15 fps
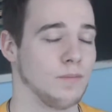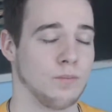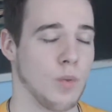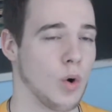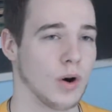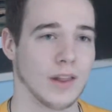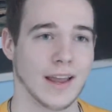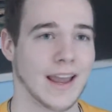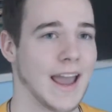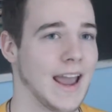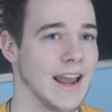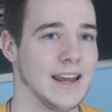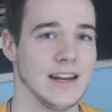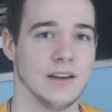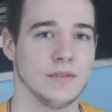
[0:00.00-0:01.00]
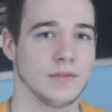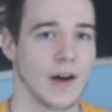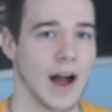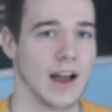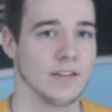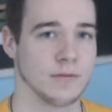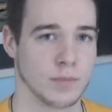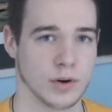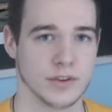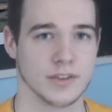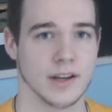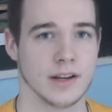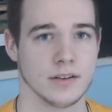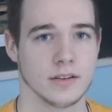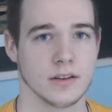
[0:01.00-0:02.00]
more like
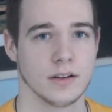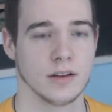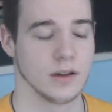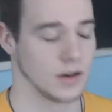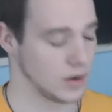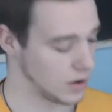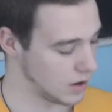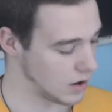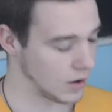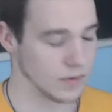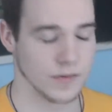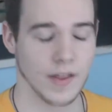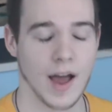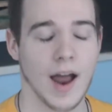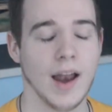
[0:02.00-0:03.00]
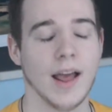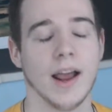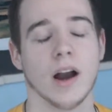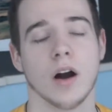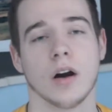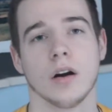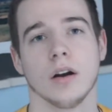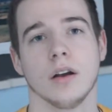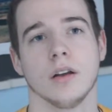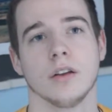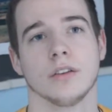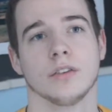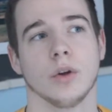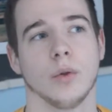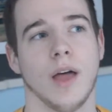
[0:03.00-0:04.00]
85% of that air.
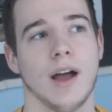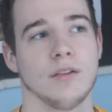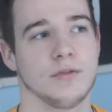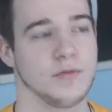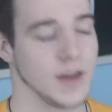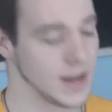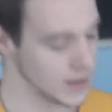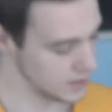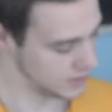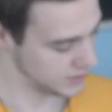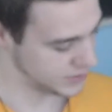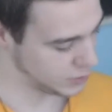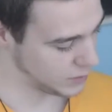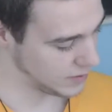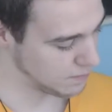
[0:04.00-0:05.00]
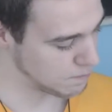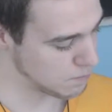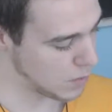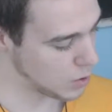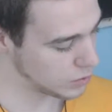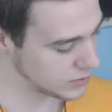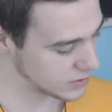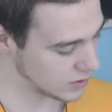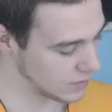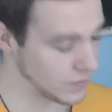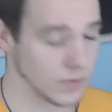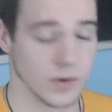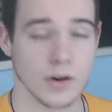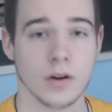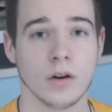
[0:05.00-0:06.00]
So that fan is doing most
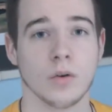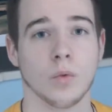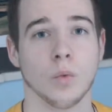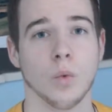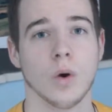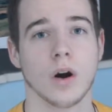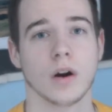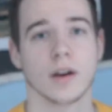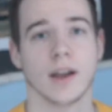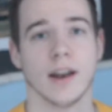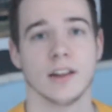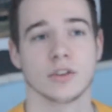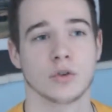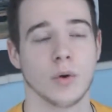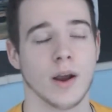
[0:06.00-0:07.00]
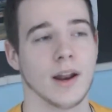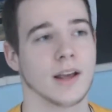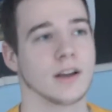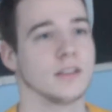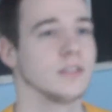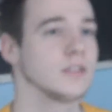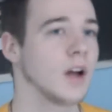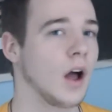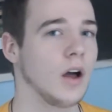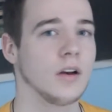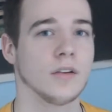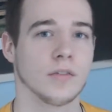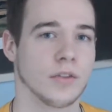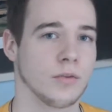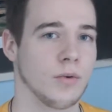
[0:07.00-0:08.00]
of the work, and it's creating a
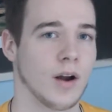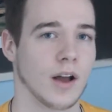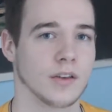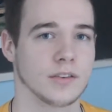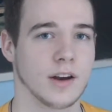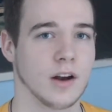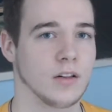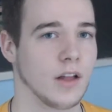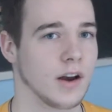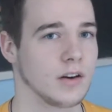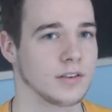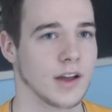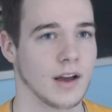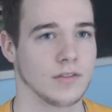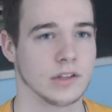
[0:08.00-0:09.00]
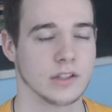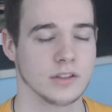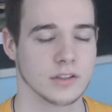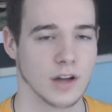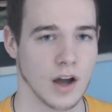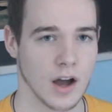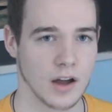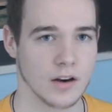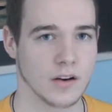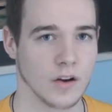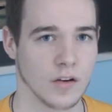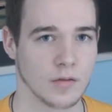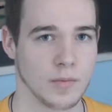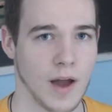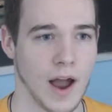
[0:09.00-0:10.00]
ton of thrust. Airliners have a ton
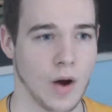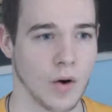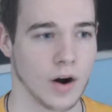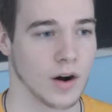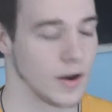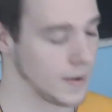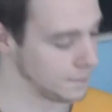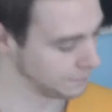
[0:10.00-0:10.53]
of power,